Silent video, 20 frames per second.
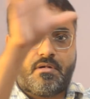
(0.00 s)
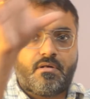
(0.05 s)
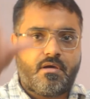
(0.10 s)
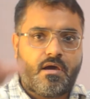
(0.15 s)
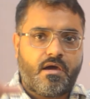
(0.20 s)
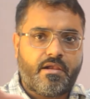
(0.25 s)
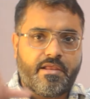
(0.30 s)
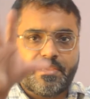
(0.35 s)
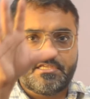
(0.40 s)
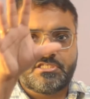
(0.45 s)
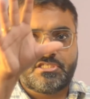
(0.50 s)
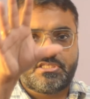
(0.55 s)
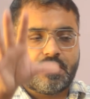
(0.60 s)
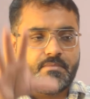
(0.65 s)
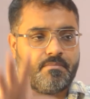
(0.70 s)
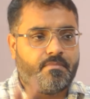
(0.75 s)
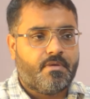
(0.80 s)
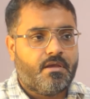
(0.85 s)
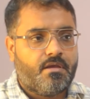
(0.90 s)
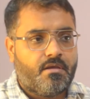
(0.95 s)
arrange
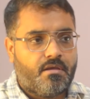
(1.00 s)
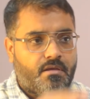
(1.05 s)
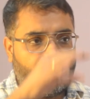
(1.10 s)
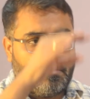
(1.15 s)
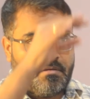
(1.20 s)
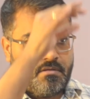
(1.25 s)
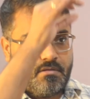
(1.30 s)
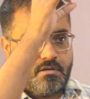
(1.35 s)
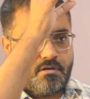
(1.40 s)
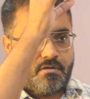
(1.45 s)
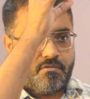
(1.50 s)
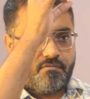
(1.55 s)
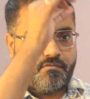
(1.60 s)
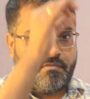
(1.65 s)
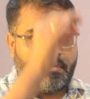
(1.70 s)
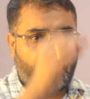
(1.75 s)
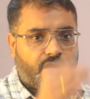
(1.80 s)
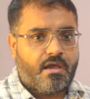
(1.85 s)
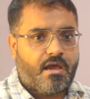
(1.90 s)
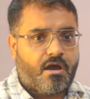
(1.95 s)
them.
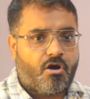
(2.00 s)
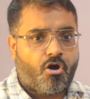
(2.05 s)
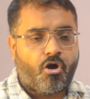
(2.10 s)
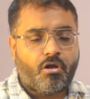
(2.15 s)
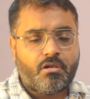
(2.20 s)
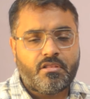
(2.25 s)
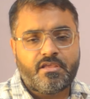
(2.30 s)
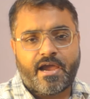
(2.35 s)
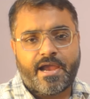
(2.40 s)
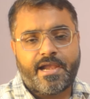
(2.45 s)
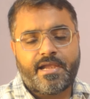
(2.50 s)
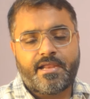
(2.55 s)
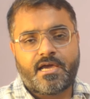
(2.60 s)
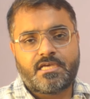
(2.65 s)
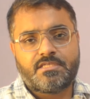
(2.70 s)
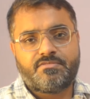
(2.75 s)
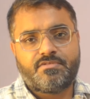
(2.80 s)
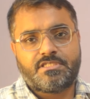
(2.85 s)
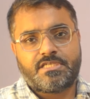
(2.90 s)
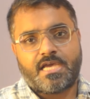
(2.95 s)
All the
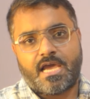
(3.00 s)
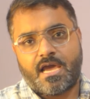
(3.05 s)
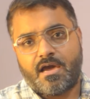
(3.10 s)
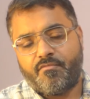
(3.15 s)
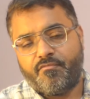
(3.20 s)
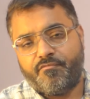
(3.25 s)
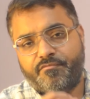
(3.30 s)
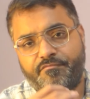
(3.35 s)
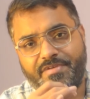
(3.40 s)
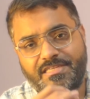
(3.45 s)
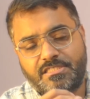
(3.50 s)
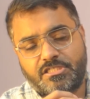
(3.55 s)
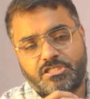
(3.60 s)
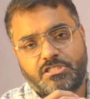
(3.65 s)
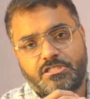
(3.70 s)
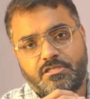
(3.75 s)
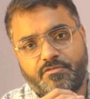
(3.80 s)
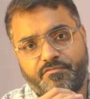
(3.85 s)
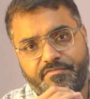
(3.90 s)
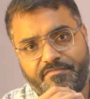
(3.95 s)
ideas which
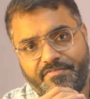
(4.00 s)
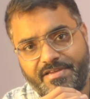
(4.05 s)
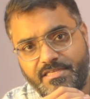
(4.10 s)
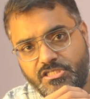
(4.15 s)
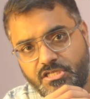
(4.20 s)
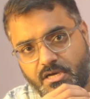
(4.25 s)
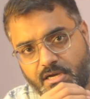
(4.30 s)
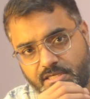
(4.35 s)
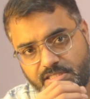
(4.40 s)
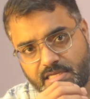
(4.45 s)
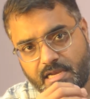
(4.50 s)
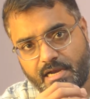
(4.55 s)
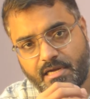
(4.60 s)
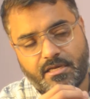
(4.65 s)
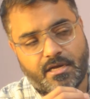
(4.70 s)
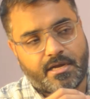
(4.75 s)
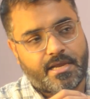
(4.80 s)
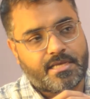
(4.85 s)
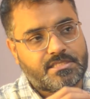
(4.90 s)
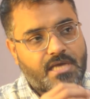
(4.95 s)
are
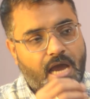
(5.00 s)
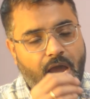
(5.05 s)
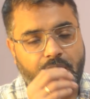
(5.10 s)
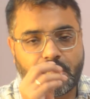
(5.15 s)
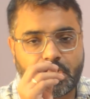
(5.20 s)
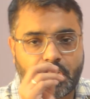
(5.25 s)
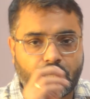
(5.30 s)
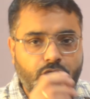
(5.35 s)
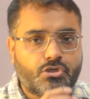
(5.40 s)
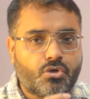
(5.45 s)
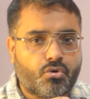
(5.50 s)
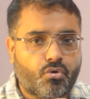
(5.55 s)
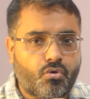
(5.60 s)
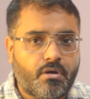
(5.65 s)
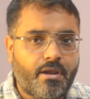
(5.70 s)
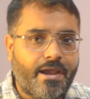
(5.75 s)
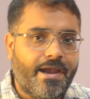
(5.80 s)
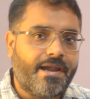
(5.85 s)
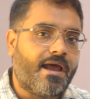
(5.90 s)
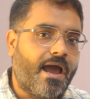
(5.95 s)
selected as high
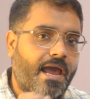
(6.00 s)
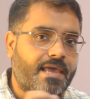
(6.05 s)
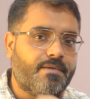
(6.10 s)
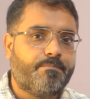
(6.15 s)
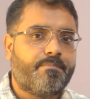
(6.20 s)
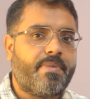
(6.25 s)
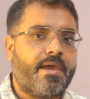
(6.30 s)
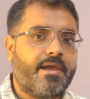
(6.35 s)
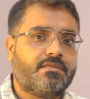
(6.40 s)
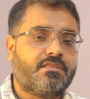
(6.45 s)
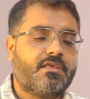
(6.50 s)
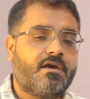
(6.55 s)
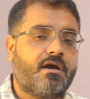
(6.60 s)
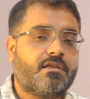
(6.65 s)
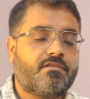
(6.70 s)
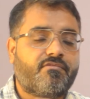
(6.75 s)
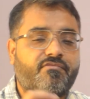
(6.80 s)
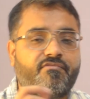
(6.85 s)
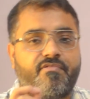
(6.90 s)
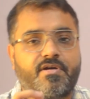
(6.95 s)
control and high impact, they are
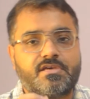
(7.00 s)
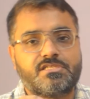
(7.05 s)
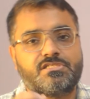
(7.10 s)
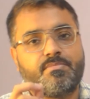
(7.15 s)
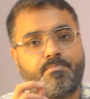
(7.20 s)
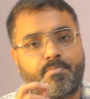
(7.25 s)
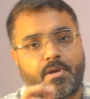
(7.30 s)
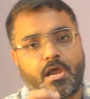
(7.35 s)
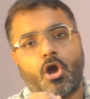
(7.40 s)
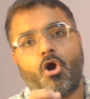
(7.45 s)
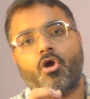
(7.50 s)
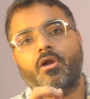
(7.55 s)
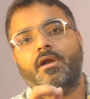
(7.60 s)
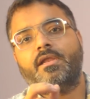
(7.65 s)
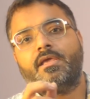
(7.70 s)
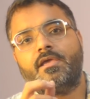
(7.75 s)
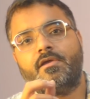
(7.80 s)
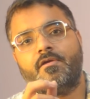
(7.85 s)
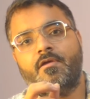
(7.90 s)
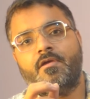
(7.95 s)
the first
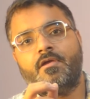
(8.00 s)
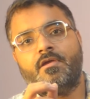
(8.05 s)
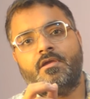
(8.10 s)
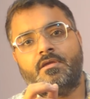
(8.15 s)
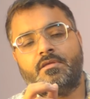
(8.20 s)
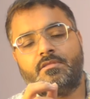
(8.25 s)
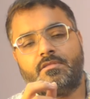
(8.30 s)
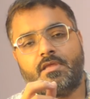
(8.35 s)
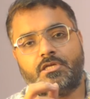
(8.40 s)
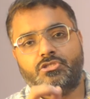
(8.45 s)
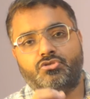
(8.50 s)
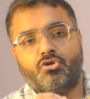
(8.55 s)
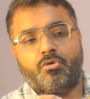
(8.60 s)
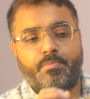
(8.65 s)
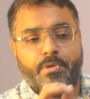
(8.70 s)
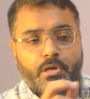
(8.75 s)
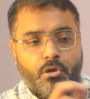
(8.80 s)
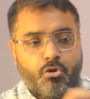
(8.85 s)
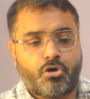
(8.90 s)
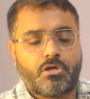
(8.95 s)
priority that should
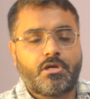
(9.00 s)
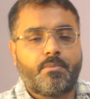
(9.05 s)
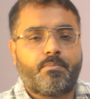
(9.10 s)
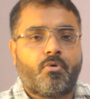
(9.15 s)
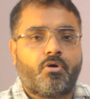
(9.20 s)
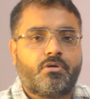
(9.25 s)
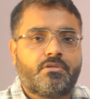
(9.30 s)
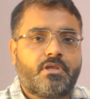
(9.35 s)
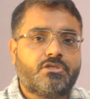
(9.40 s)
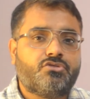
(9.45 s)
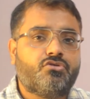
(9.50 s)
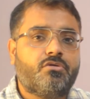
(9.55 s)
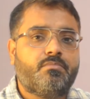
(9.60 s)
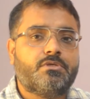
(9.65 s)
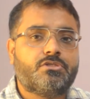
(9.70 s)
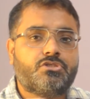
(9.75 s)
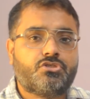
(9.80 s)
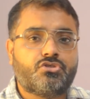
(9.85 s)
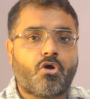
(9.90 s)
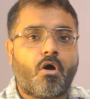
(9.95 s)
be looked upon, that should
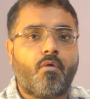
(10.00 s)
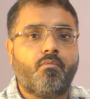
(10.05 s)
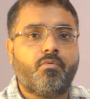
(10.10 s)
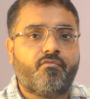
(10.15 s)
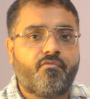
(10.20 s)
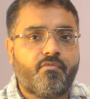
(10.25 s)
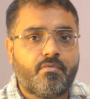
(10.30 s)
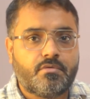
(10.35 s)
be solved